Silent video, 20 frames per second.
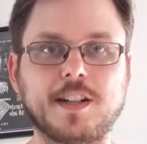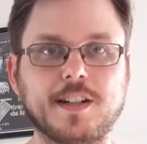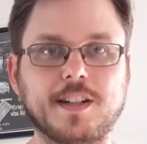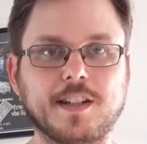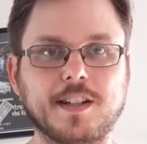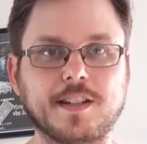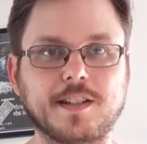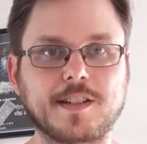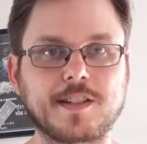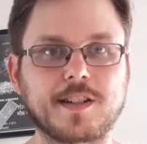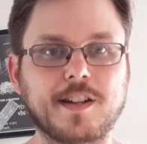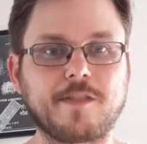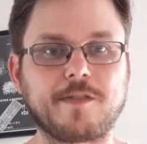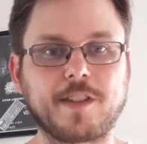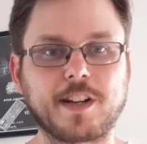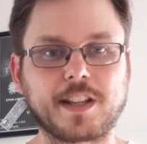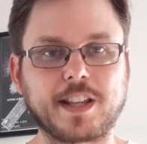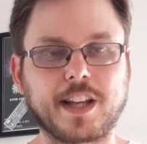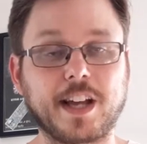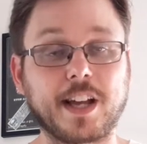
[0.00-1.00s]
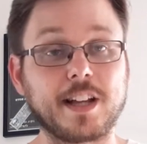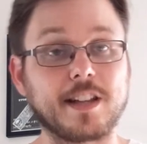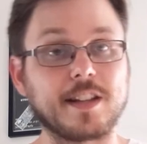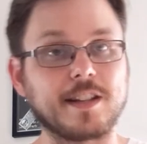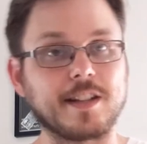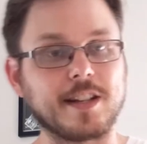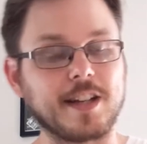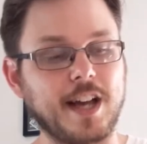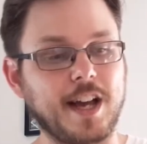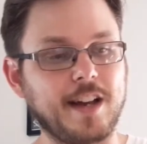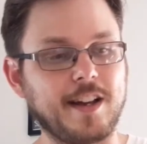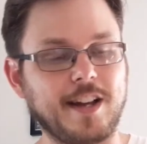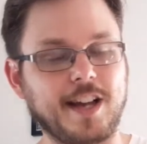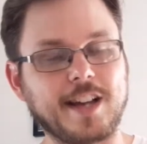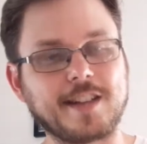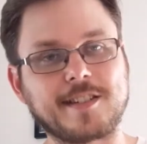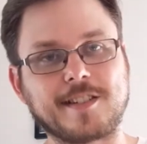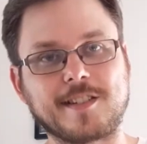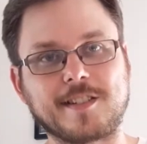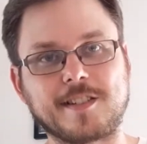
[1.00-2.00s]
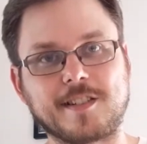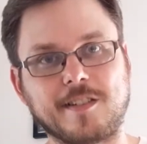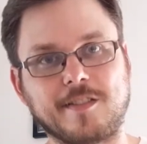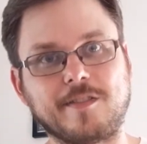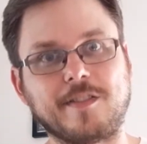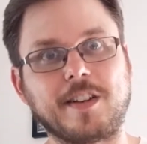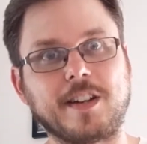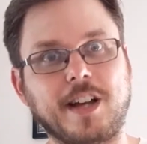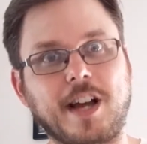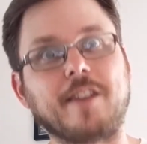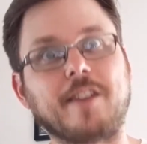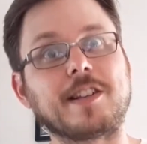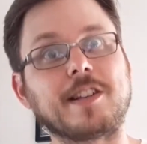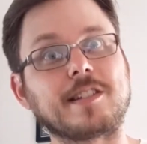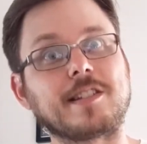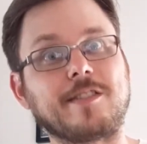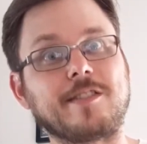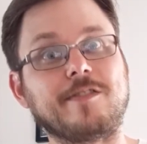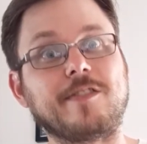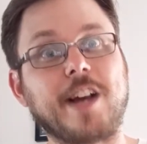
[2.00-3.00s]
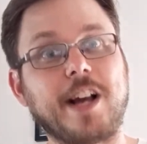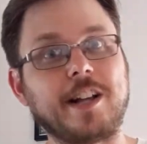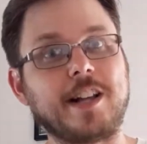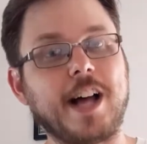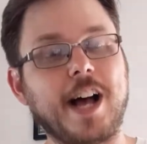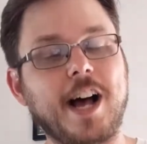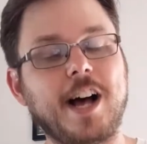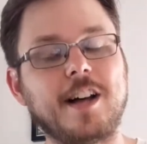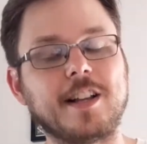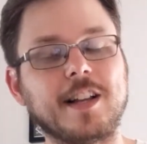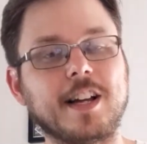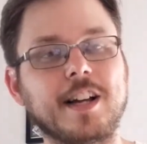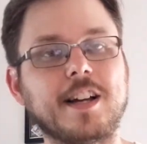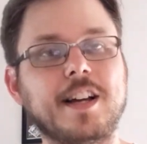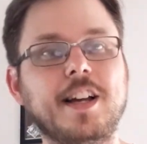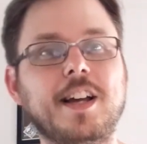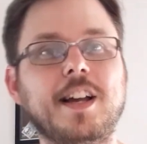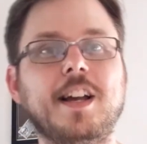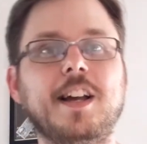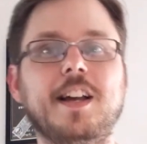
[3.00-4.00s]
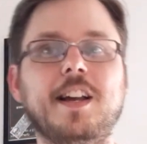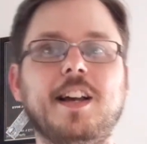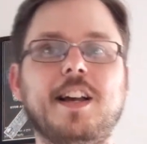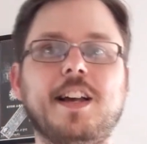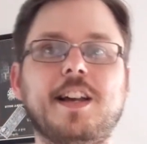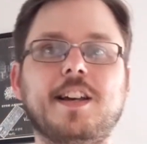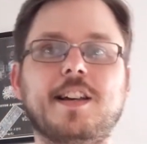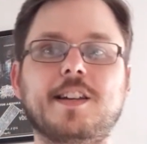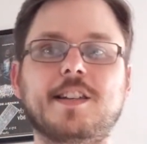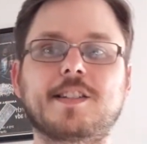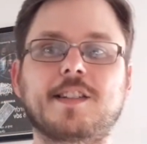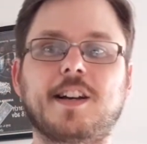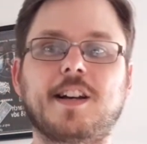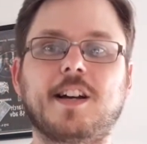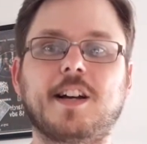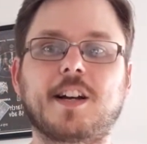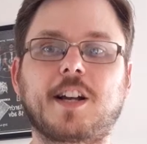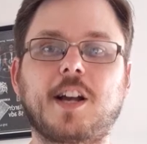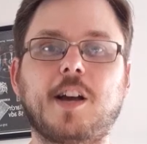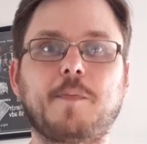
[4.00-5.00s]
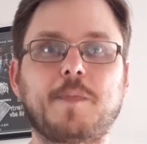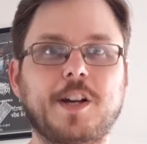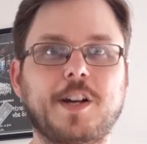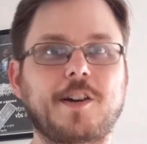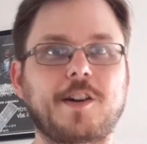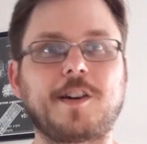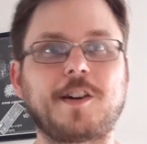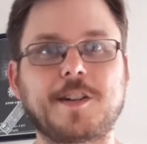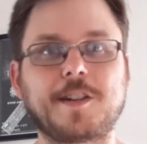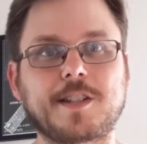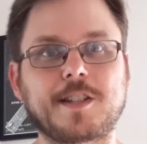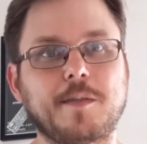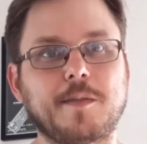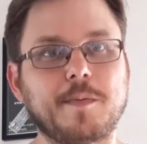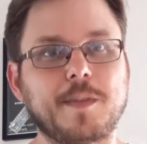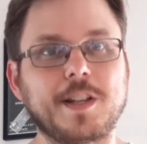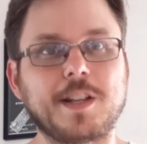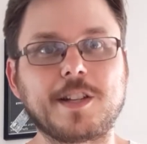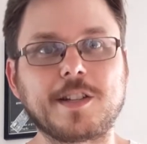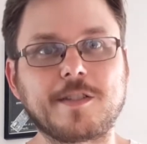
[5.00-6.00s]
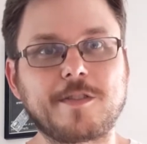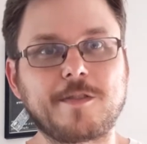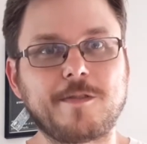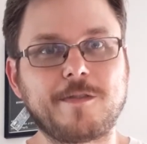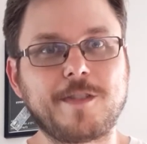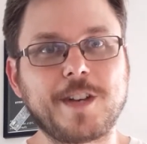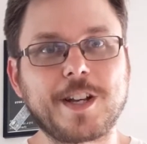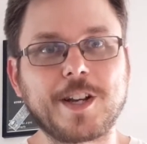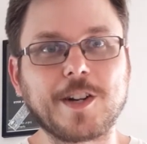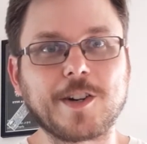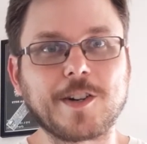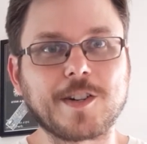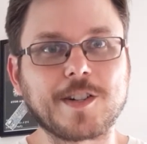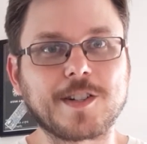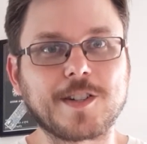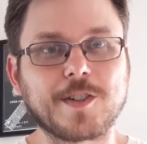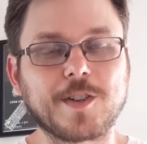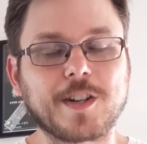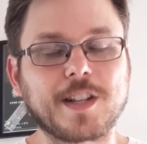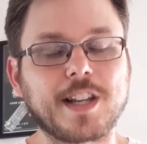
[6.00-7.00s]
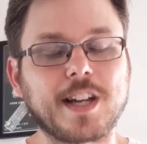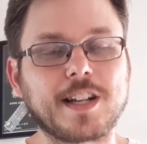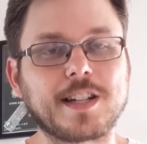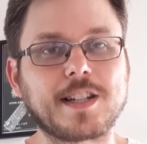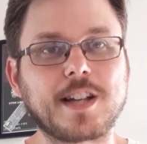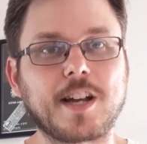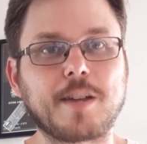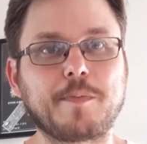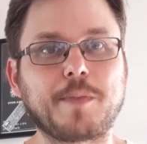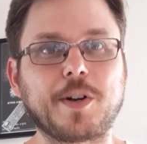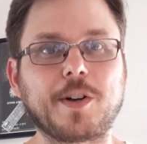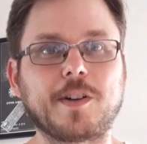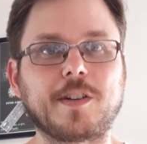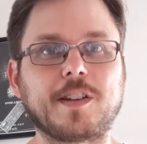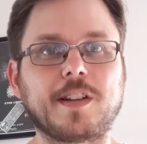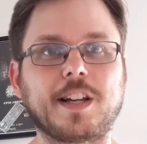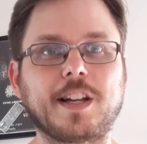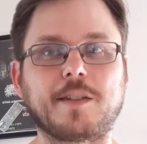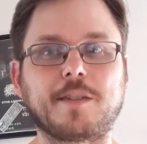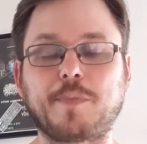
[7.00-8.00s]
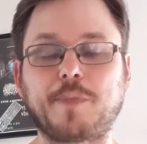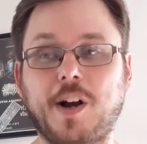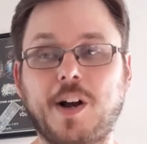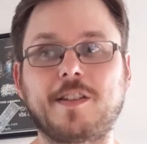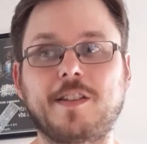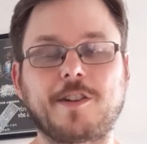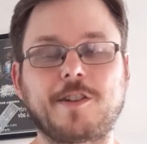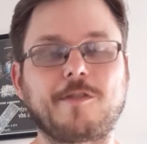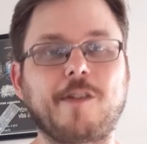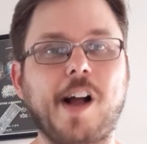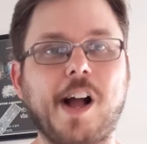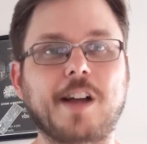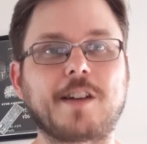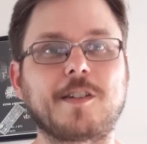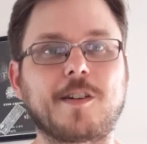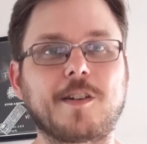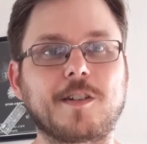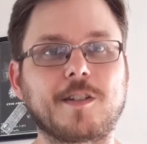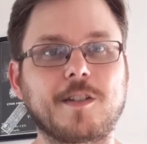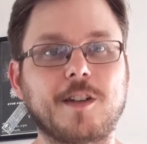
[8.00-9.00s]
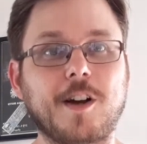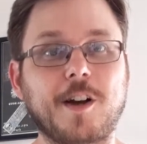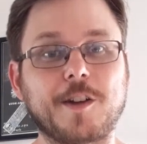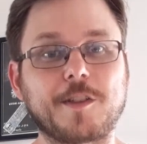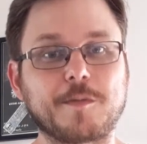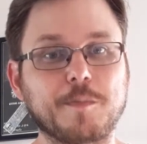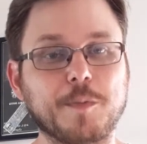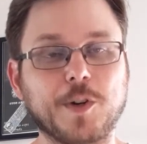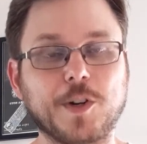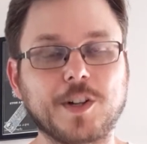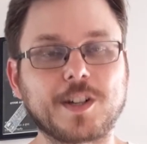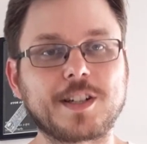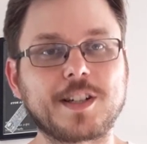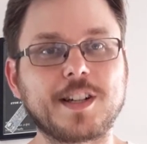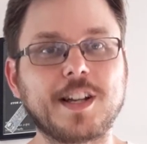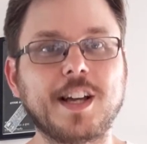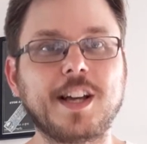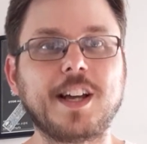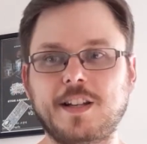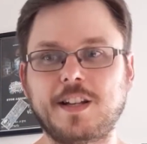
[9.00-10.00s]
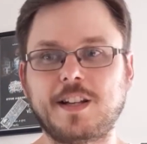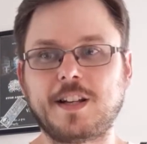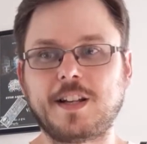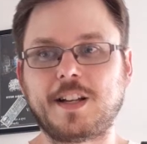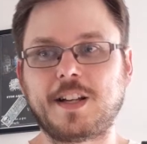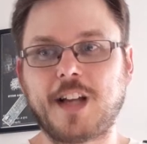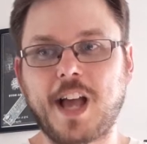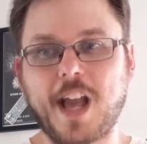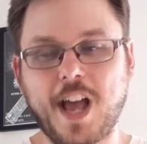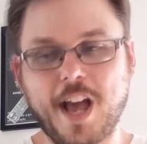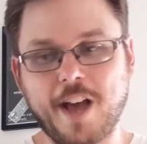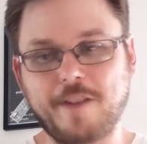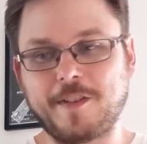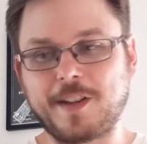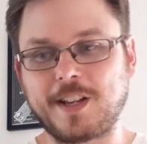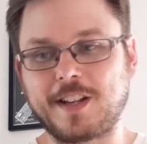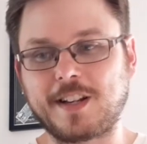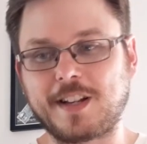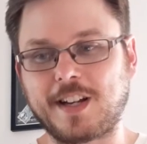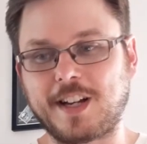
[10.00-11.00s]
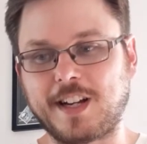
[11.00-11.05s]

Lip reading: and stuff like that, and the essence of obviously Valhalla is coming across some of these figures during that time period, like probably Ragnar Lothbrok, having